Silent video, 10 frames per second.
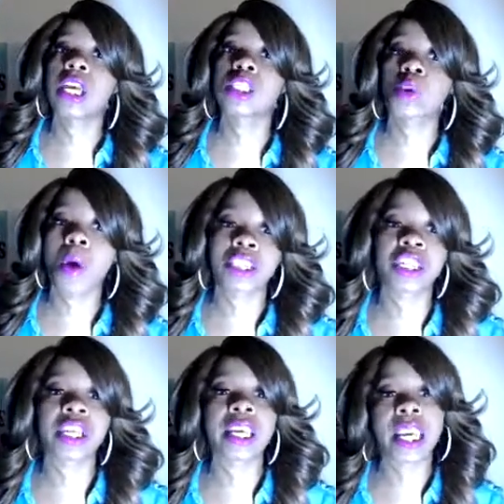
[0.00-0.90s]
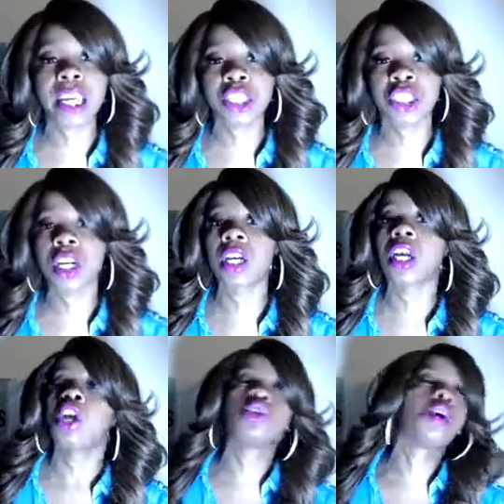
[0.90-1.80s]
is questioning Keisha,
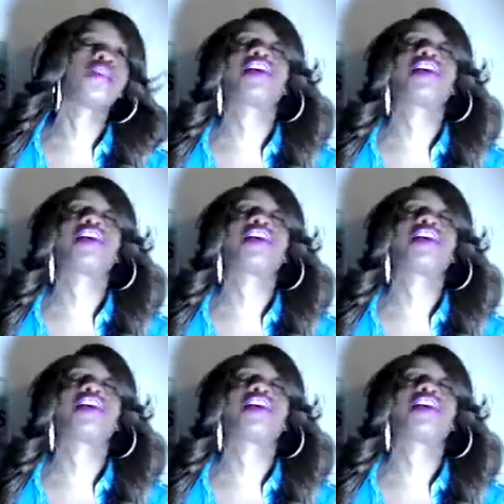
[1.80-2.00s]
you know,